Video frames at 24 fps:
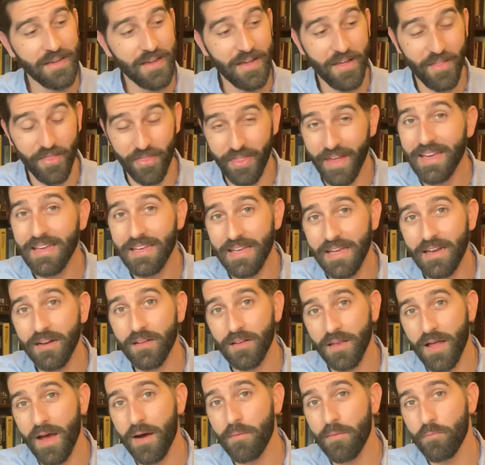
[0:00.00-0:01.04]
they get a
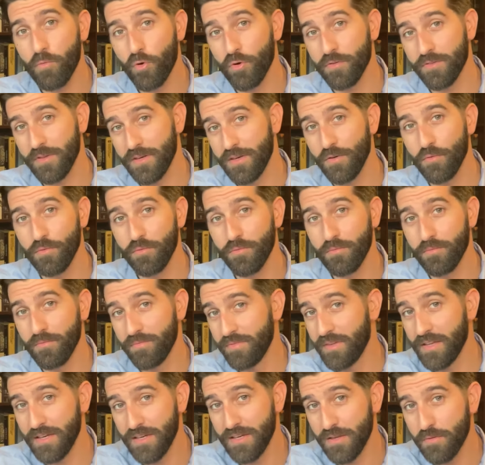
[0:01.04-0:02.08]
lot more than you
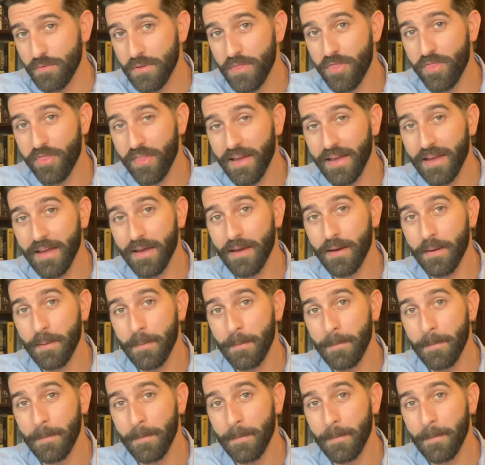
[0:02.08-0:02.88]
than you would think.